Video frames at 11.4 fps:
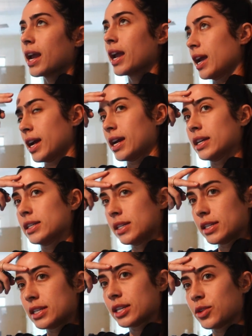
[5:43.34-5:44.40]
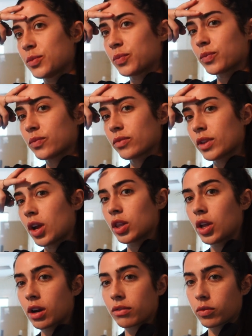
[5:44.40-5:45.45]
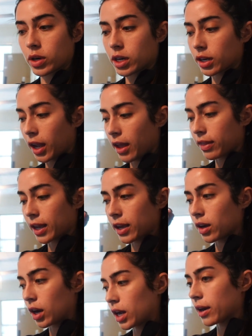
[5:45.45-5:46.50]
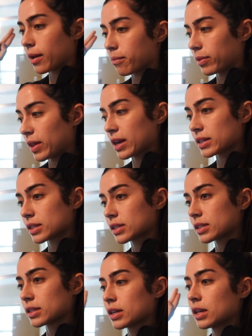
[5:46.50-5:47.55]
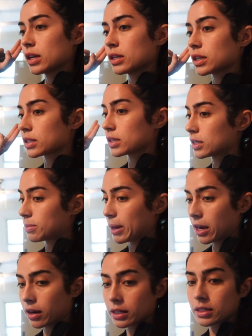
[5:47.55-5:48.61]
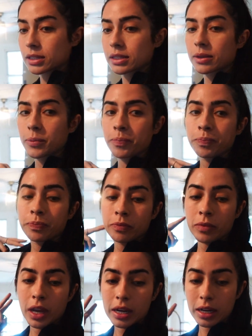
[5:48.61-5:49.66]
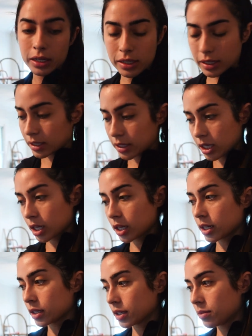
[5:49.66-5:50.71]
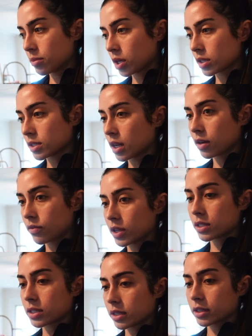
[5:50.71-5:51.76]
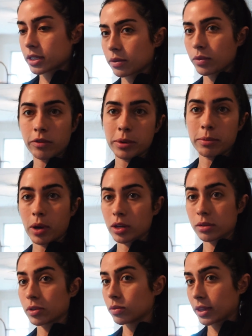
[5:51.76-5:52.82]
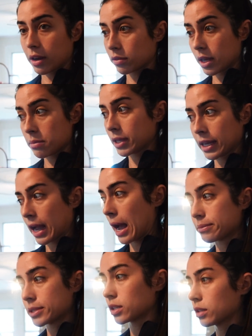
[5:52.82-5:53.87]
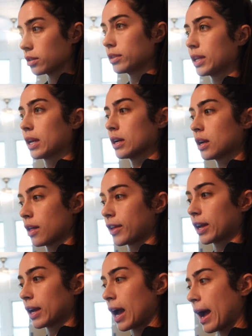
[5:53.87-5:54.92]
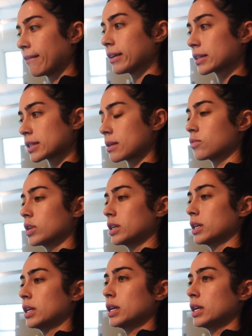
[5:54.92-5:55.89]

and a lot of work. And like, God bless Dustin's parents and his sister, because none of this seriously would have been possible without them. Like, absolutely nothing. Having someone